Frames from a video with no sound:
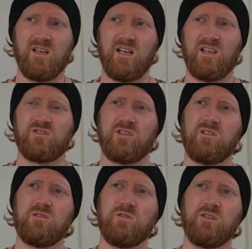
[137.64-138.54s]

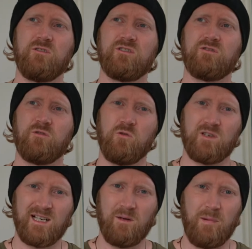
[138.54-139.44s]
historical use
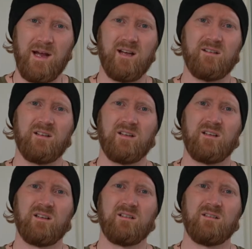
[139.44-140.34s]
talking about
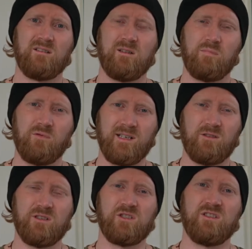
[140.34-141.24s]
the
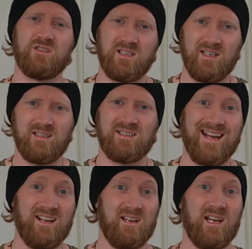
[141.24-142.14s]
pre-Christian
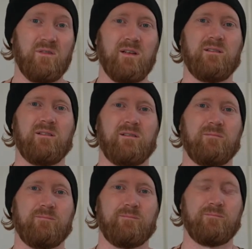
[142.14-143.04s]
Scandinavians.
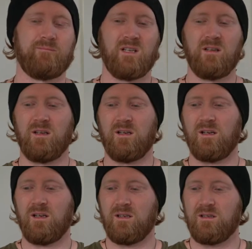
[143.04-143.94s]

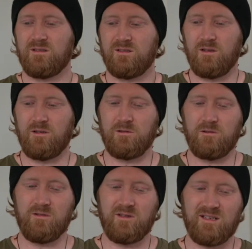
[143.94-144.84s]

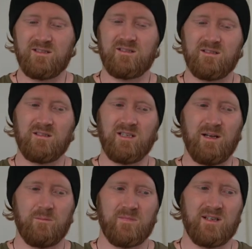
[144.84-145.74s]
So that's
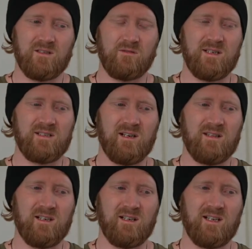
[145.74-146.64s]
a reason, I
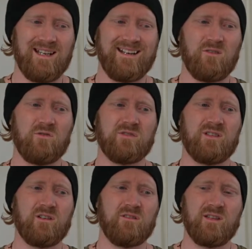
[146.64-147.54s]
think. And
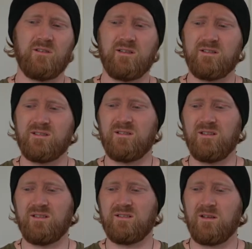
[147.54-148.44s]
also there is
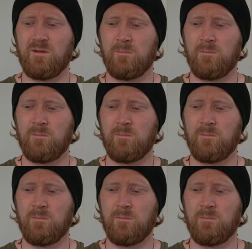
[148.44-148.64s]
this